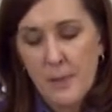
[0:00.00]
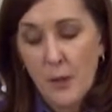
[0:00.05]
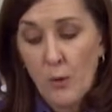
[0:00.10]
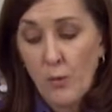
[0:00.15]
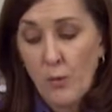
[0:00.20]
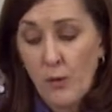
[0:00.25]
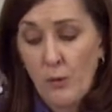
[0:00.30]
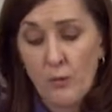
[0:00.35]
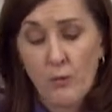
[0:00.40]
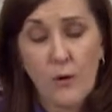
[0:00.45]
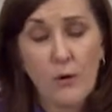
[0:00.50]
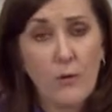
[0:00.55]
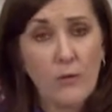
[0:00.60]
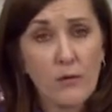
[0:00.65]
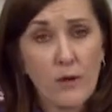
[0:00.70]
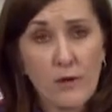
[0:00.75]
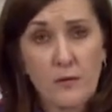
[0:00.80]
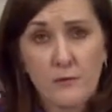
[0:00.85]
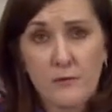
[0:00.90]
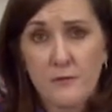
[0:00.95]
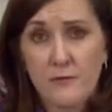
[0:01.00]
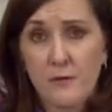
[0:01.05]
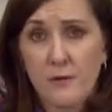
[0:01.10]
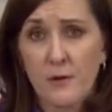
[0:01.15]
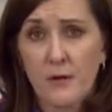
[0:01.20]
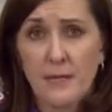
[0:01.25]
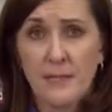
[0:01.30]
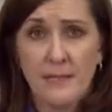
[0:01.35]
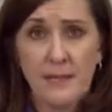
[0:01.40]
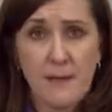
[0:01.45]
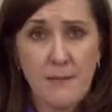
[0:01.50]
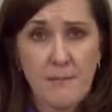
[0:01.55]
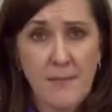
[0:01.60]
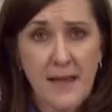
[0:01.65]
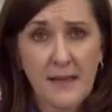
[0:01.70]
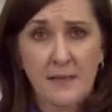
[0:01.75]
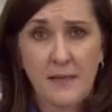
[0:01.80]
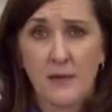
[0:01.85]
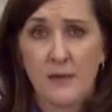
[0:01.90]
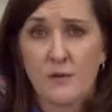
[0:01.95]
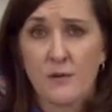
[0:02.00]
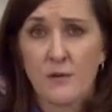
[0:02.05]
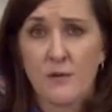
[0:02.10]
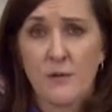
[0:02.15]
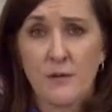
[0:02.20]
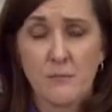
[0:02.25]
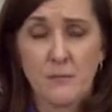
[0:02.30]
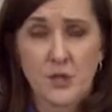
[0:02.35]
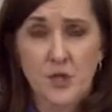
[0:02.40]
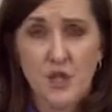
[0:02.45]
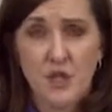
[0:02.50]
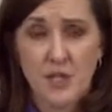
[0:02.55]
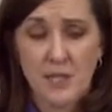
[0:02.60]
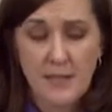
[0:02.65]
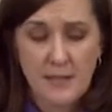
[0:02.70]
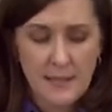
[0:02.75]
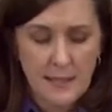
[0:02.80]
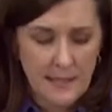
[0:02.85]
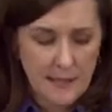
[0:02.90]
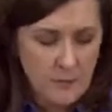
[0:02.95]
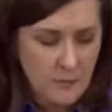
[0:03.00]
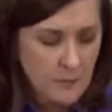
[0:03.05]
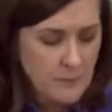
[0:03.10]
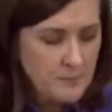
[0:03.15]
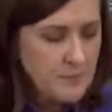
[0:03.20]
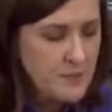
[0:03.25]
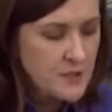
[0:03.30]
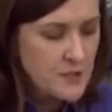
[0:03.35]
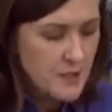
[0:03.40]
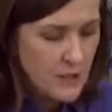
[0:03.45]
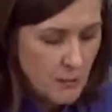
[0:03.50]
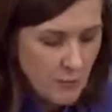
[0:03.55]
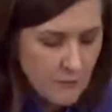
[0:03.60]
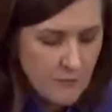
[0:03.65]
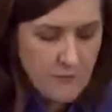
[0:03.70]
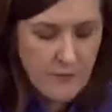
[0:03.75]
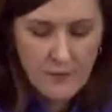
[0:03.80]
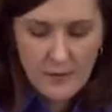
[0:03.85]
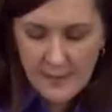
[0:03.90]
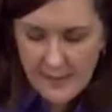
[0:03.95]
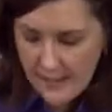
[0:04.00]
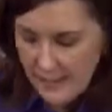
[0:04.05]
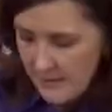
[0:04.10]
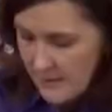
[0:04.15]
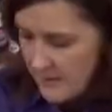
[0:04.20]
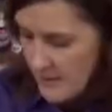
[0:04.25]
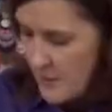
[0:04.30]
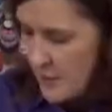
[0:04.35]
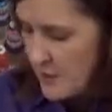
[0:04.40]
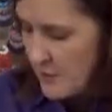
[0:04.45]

will roll over and get back under the machine needle, don't forget to